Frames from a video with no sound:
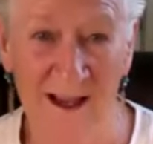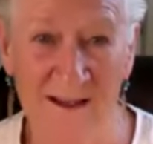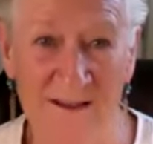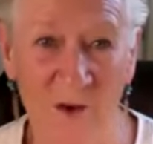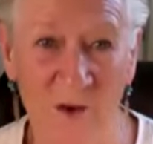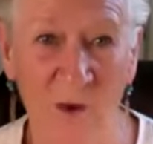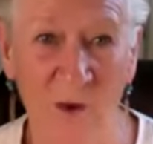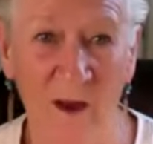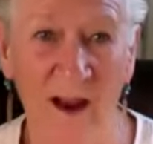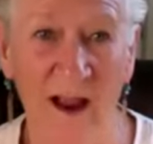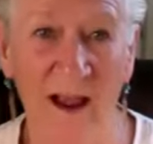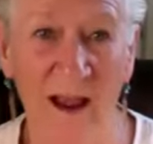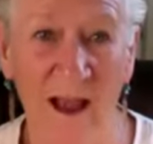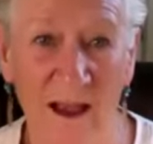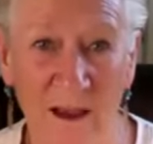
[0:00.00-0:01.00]
So what I
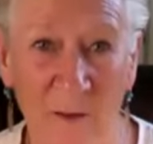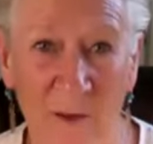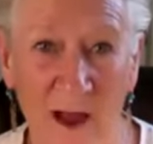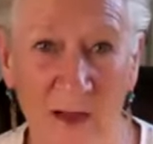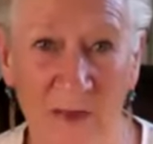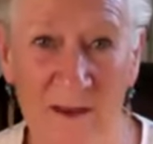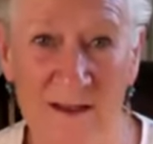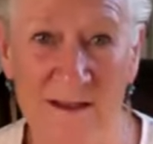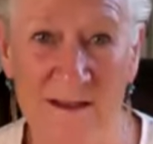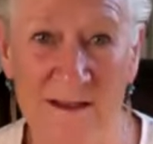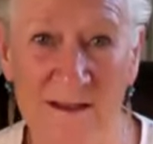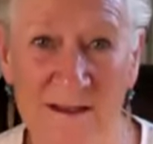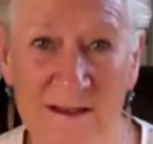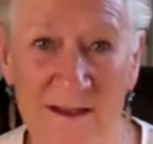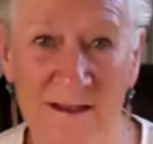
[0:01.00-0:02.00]
like about this
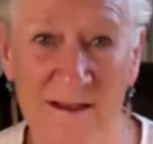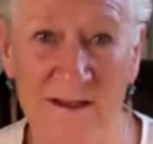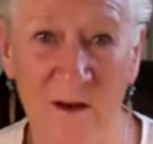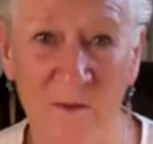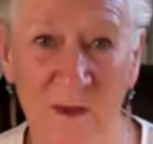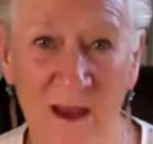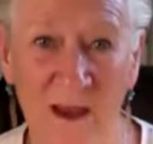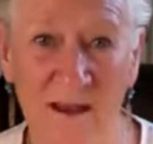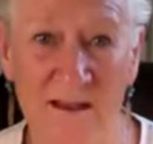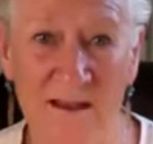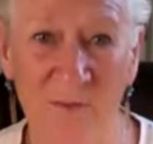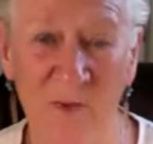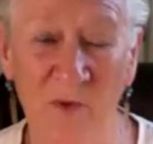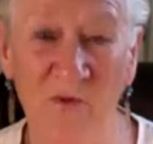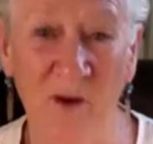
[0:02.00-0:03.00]
system, it's
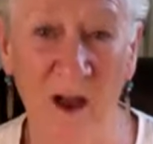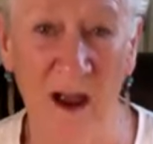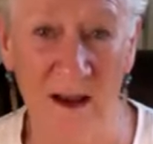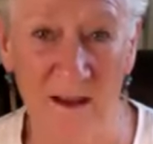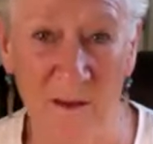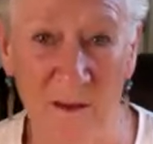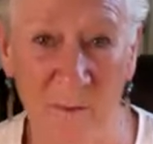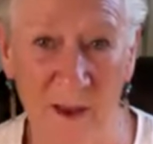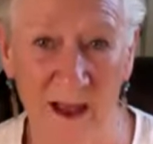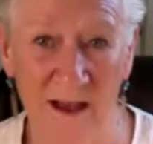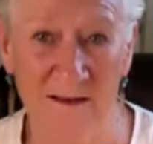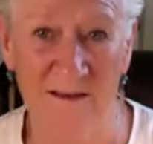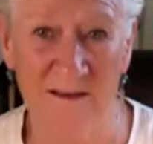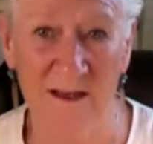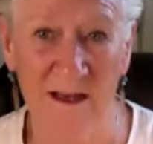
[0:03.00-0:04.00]
providing the
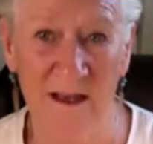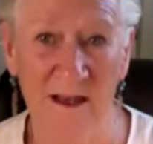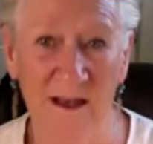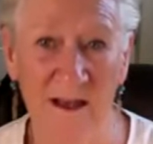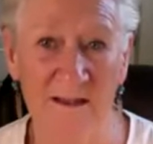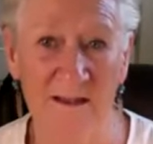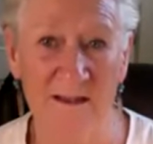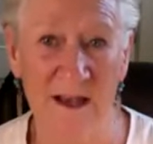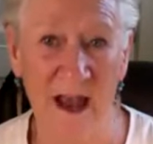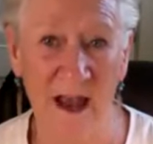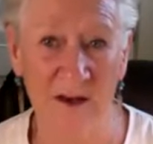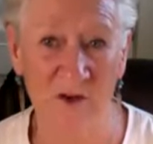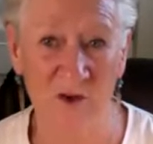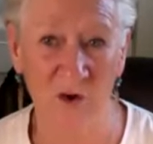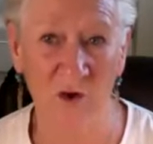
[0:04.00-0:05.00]
best, it's
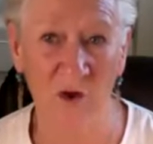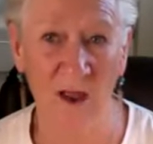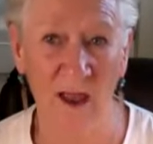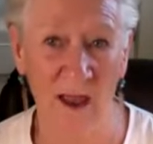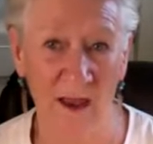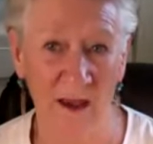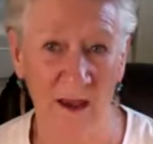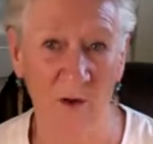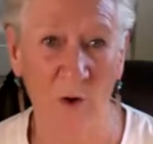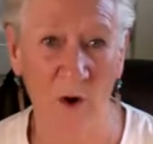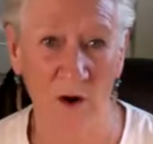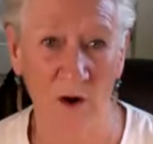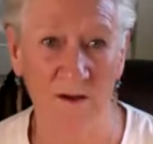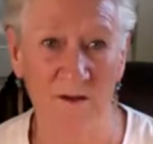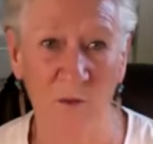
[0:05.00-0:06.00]
natural, and it
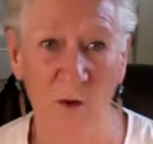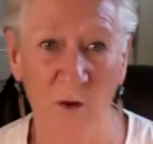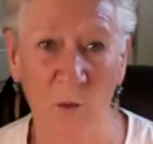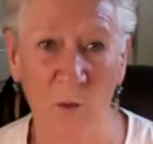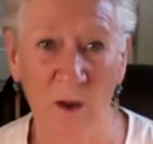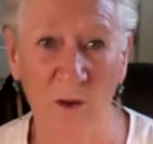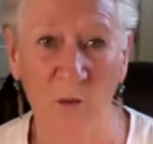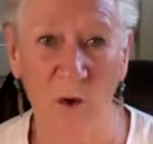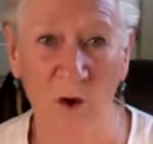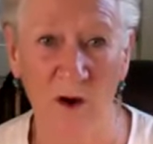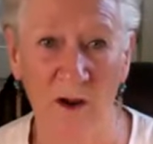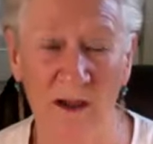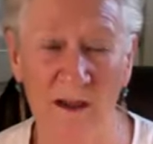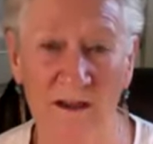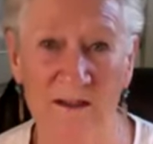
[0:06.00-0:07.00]
works when we
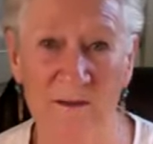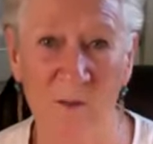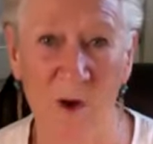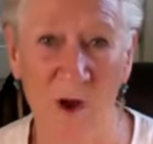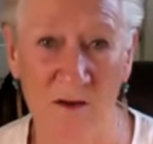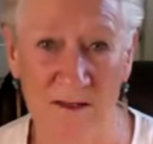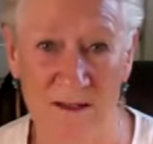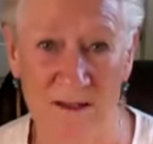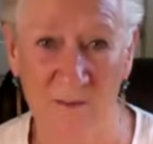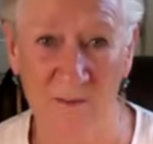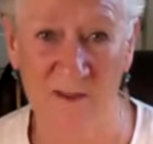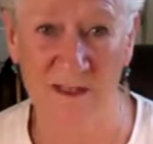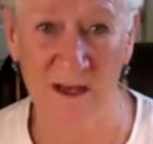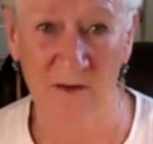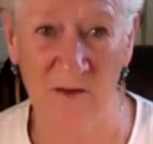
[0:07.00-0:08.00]
work in small
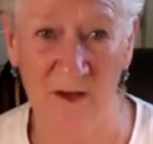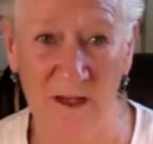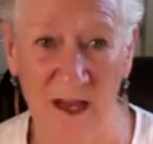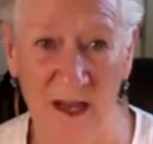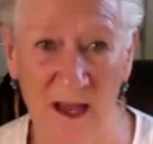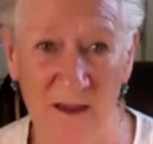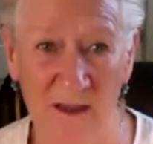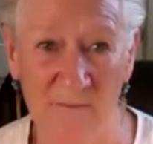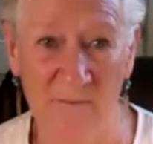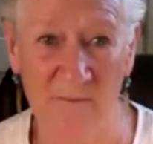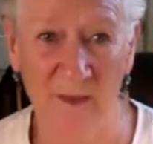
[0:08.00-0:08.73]
steps every day.